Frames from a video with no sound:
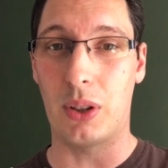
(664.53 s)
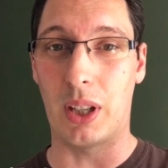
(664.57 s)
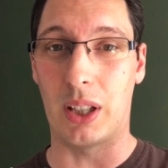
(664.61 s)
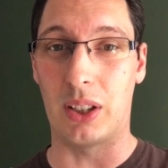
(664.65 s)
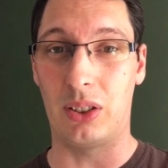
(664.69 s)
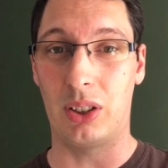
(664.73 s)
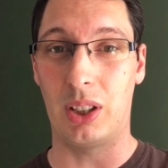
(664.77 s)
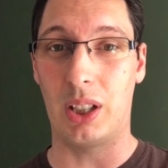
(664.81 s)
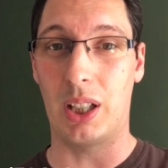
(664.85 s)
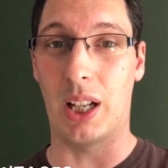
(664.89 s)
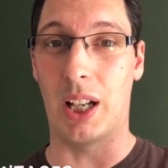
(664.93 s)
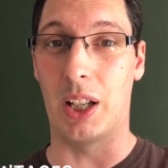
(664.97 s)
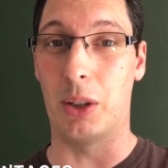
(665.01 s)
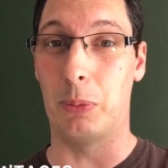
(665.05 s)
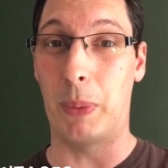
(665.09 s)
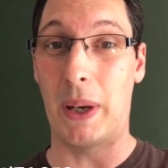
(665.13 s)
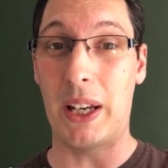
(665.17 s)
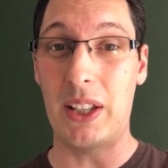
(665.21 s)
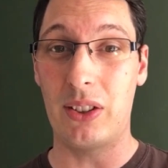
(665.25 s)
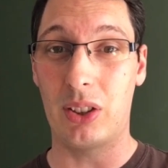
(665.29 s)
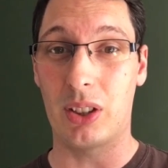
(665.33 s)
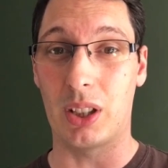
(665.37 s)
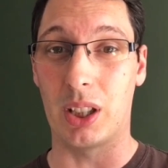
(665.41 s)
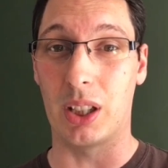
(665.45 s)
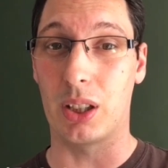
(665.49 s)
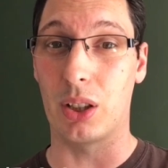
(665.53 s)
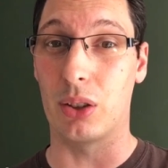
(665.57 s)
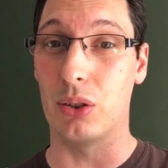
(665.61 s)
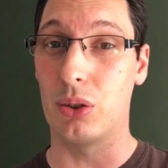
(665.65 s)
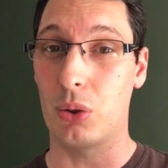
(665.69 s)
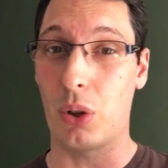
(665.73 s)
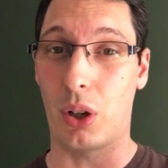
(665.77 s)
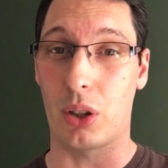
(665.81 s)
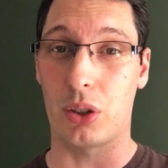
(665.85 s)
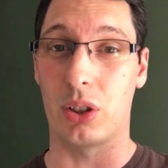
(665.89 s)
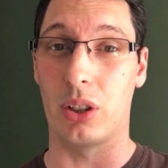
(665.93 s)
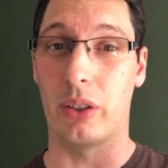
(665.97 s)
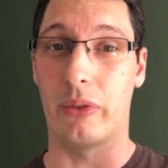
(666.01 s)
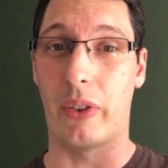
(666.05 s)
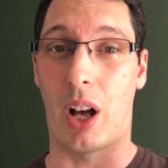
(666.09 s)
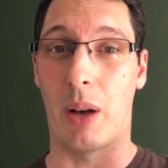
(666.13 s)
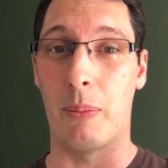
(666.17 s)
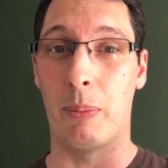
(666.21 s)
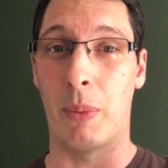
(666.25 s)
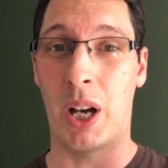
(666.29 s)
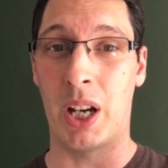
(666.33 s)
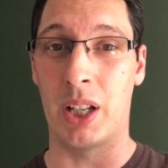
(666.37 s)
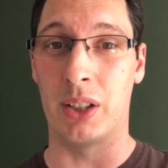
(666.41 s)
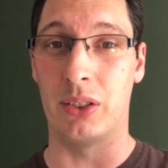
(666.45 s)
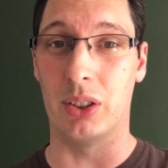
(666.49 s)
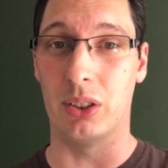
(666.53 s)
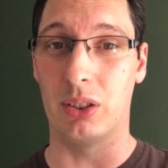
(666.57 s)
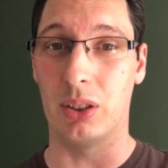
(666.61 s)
They see it as basically a construction of our minds.